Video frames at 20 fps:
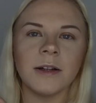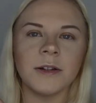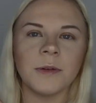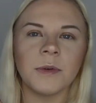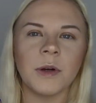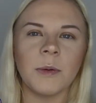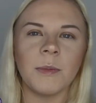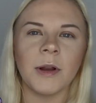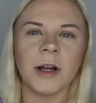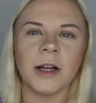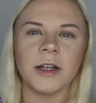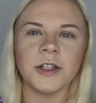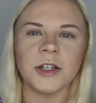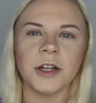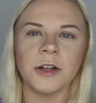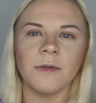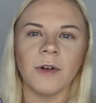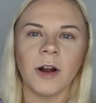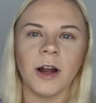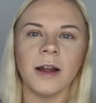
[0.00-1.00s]
I don't want to blind
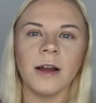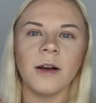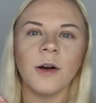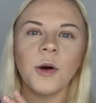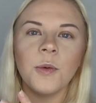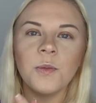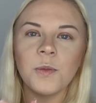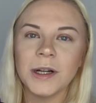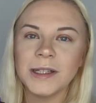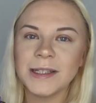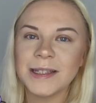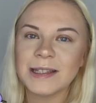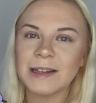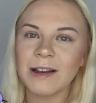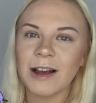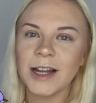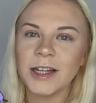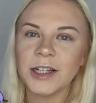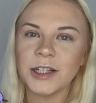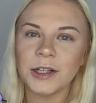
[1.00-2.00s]
you. Right, on one
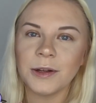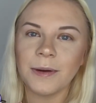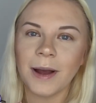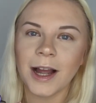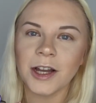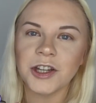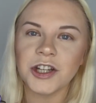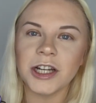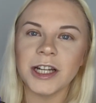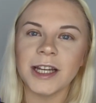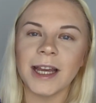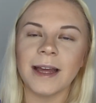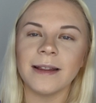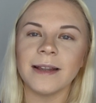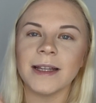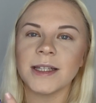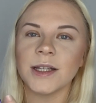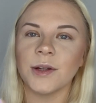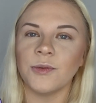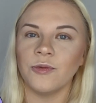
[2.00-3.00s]
side you actually get
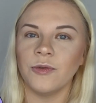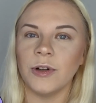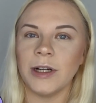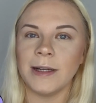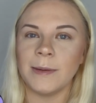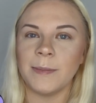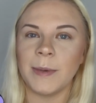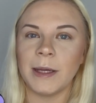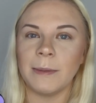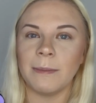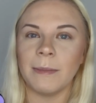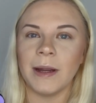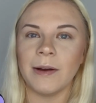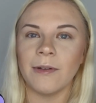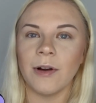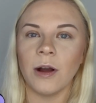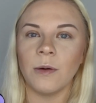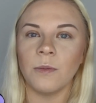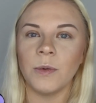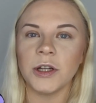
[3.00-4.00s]
this really big
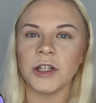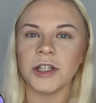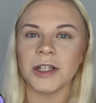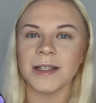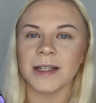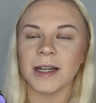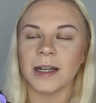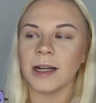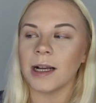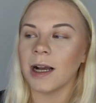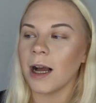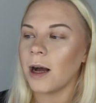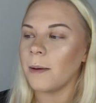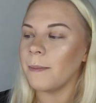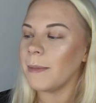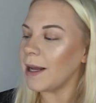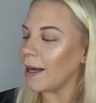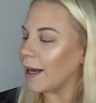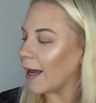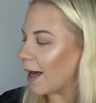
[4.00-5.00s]
mirror, which is gonna
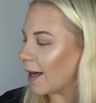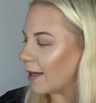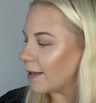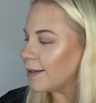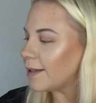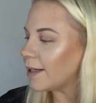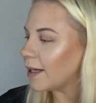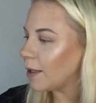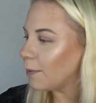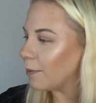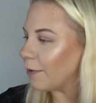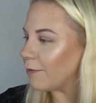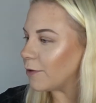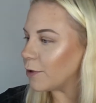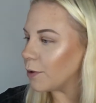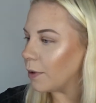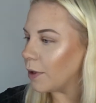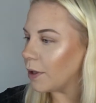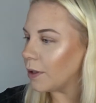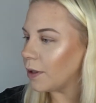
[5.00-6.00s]
come in handy with
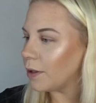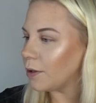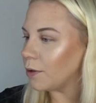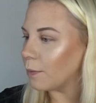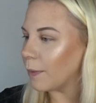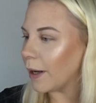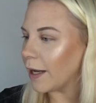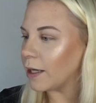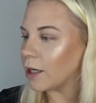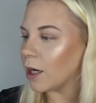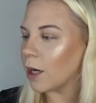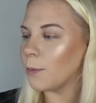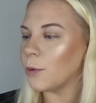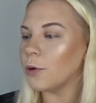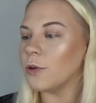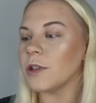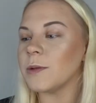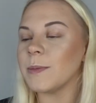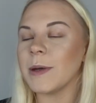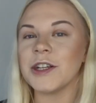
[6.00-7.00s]
doing your makeup,
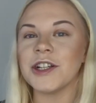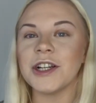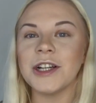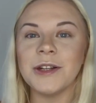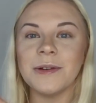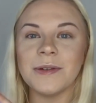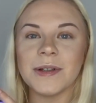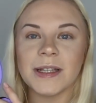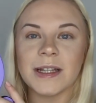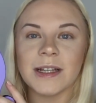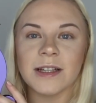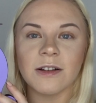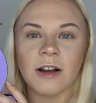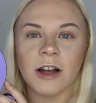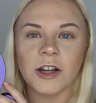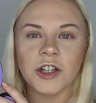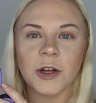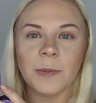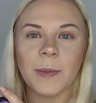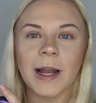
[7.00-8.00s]
or especially using this
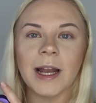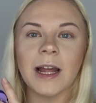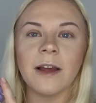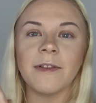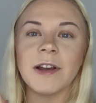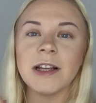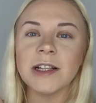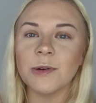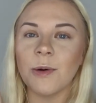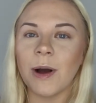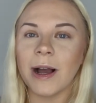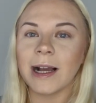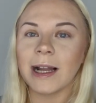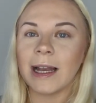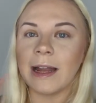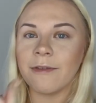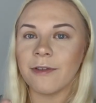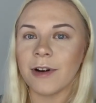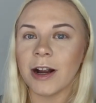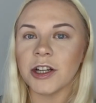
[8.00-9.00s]
eyeshadow palette. I think it's quite
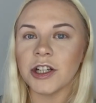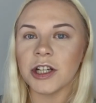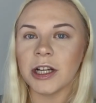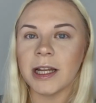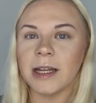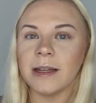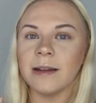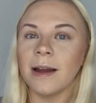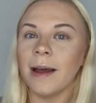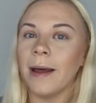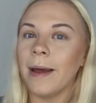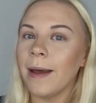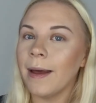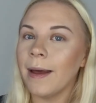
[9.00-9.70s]
clever actually.